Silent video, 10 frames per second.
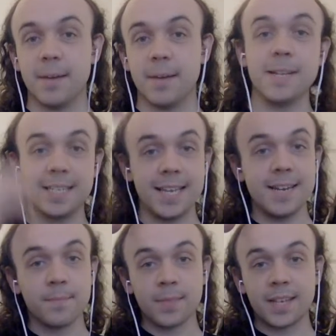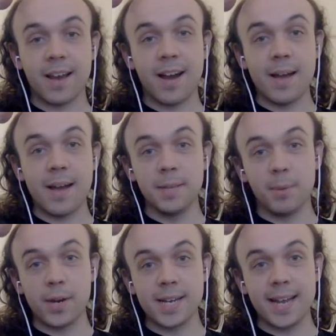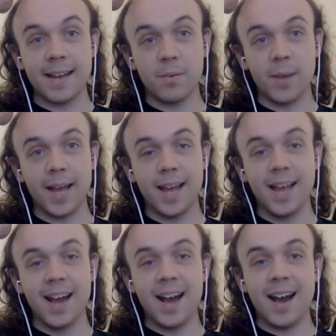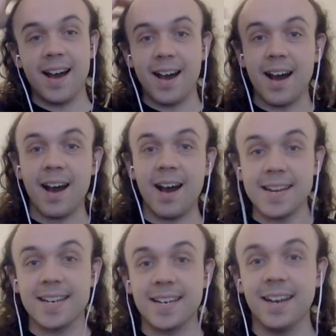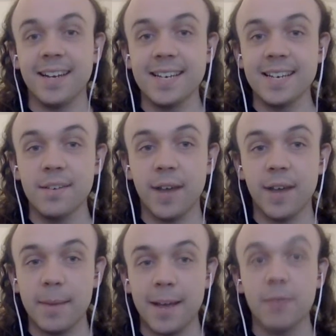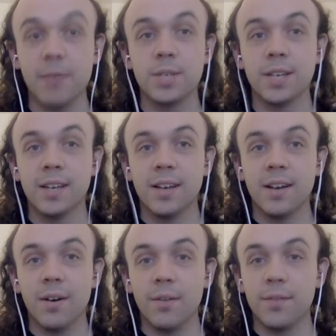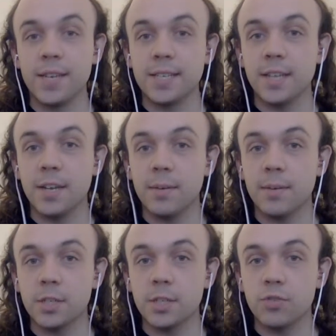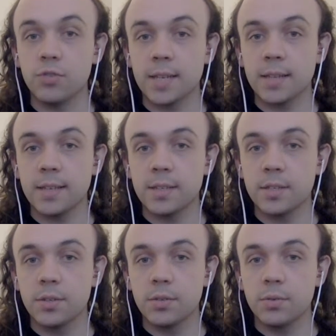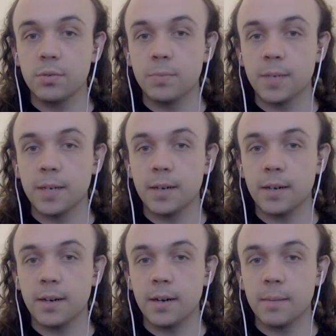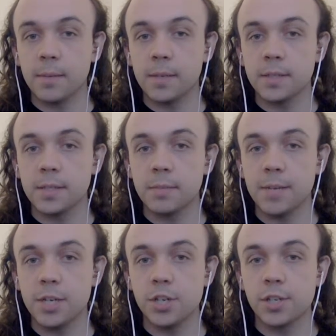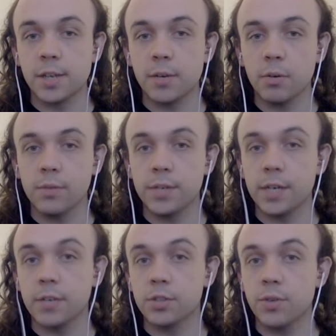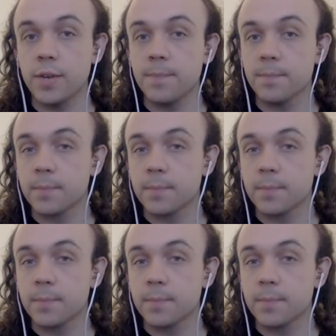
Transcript: Admittedly, I'm at the point now where I kind of am out of things to do. I'm just going to drag this toolbar up a smidge just to get all of chat on screen.